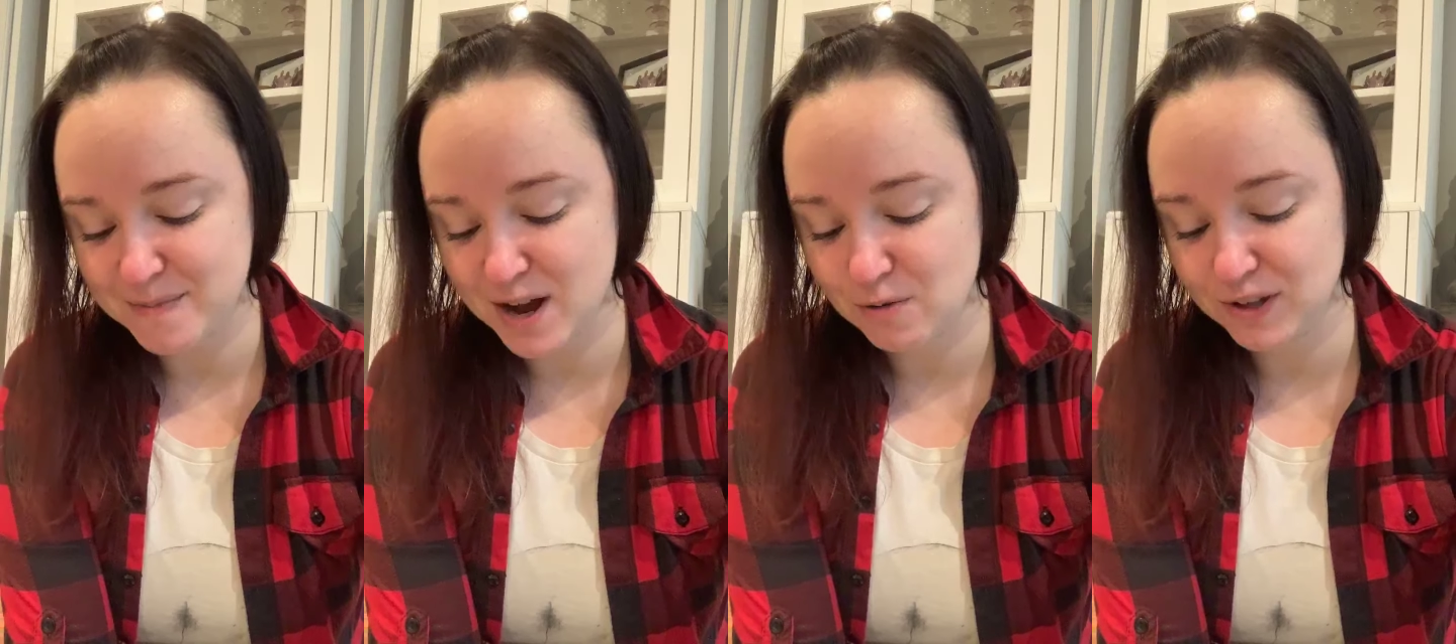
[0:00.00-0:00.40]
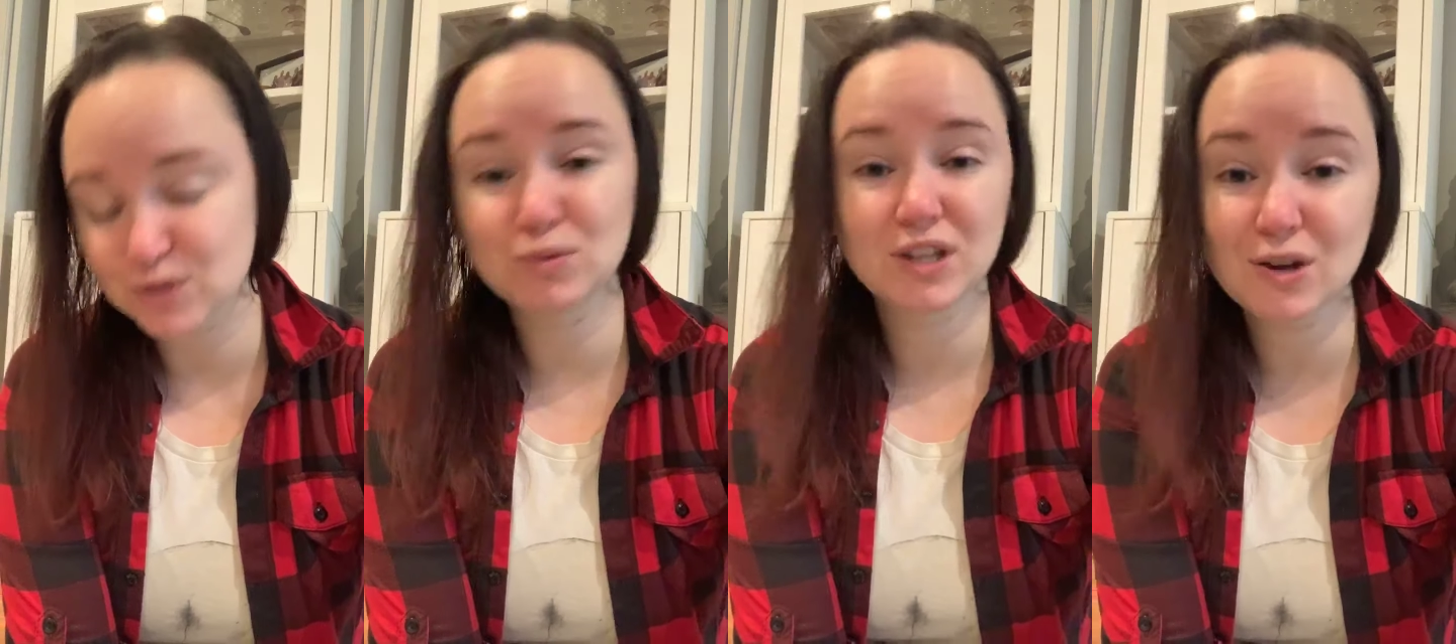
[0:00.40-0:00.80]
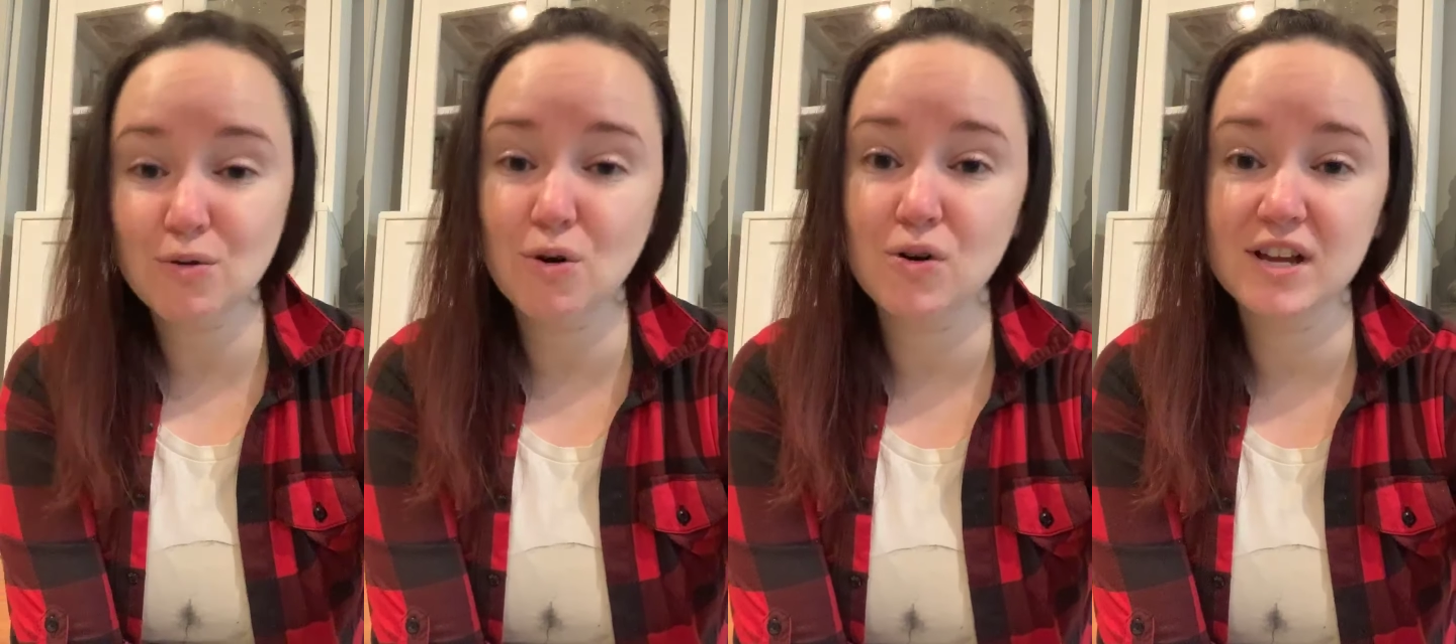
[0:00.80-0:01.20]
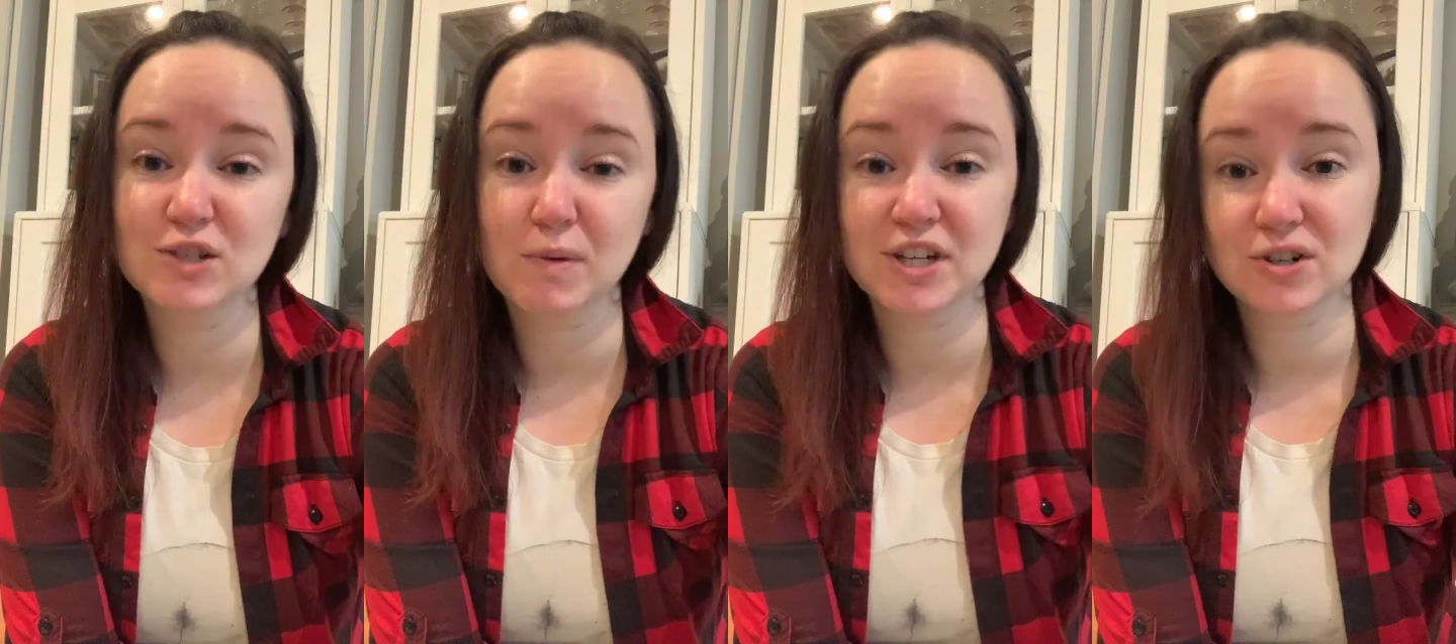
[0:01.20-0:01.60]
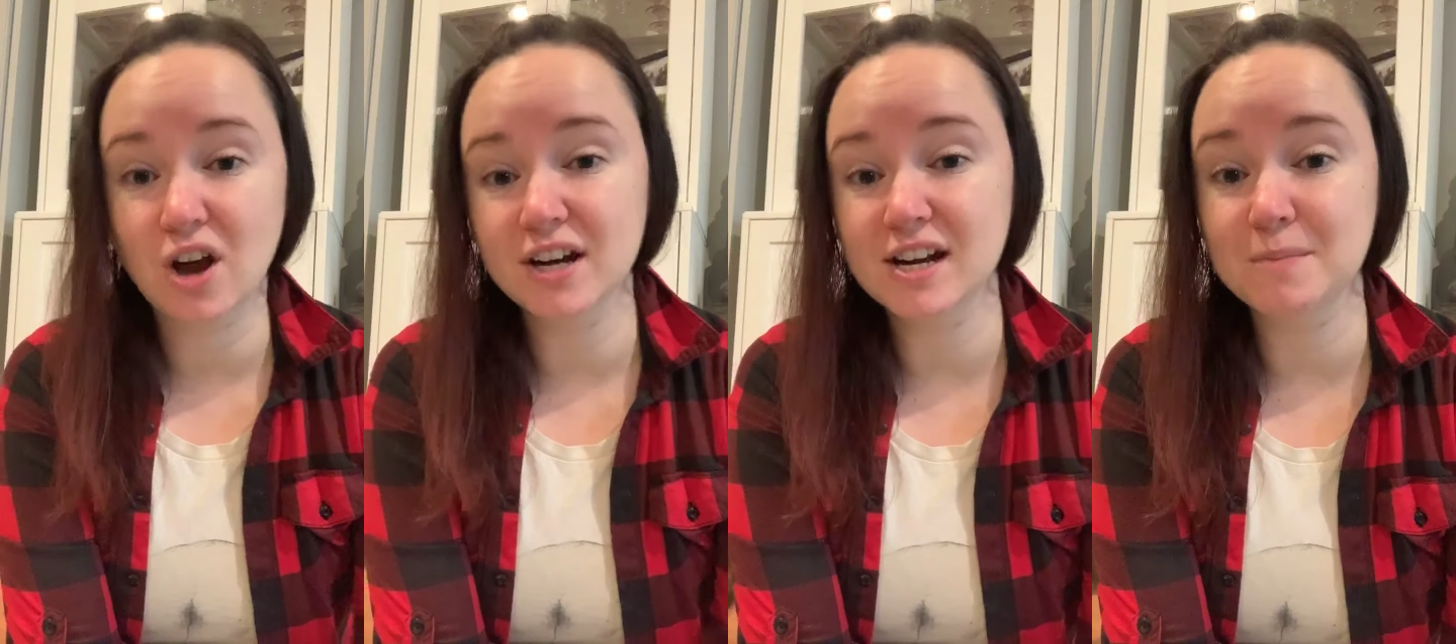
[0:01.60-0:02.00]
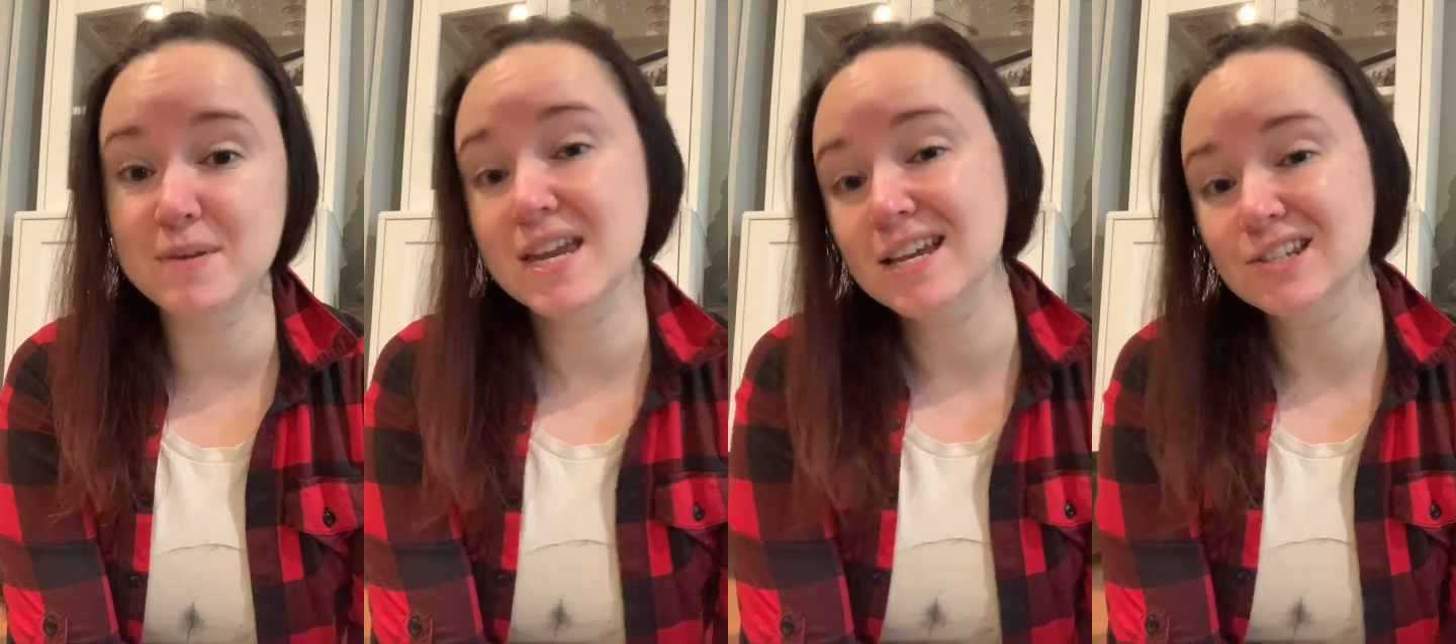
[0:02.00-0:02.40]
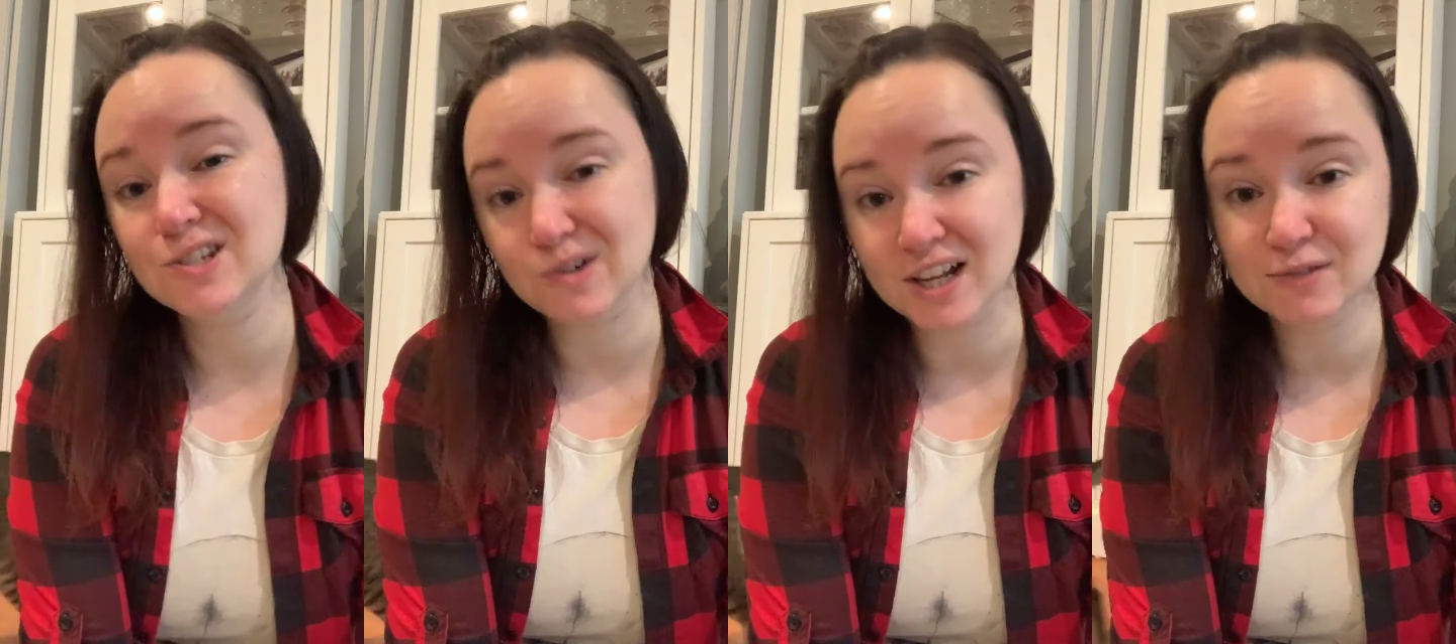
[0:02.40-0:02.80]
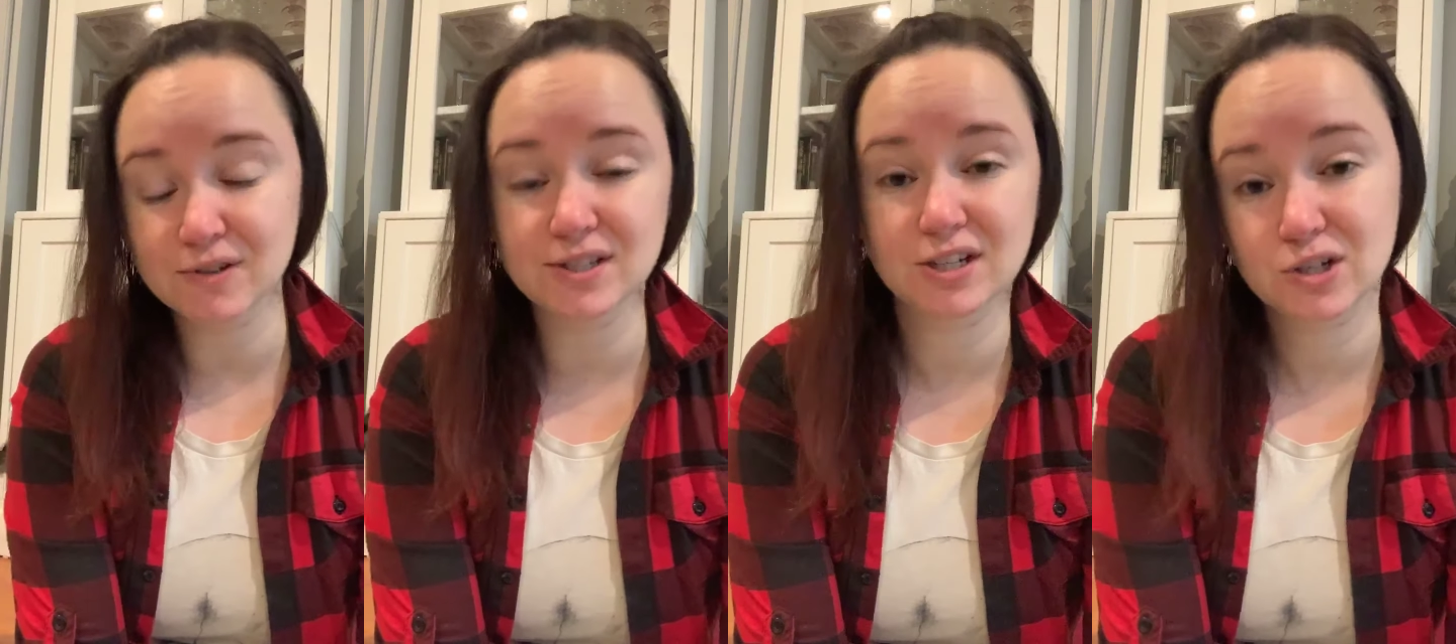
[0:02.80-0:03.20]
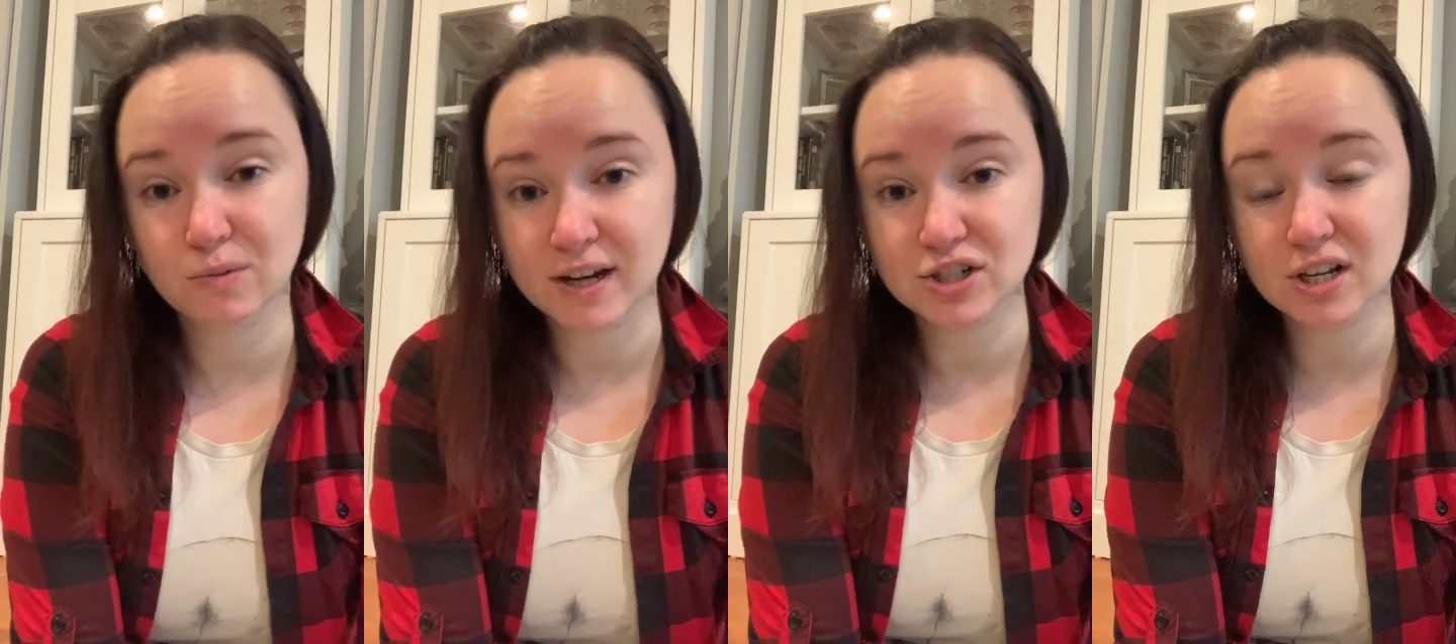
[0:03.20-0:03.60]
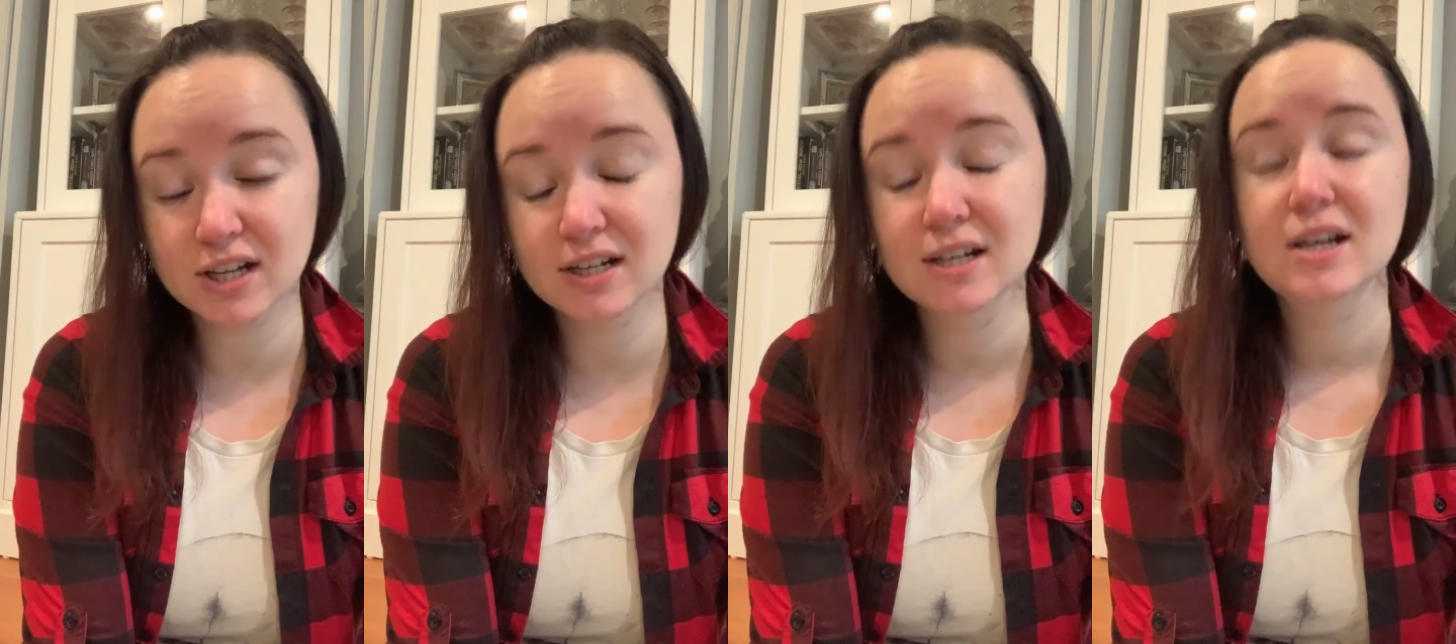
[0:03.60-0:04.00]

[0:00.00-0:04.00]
What's really cool is when you're not in a peak stressful situation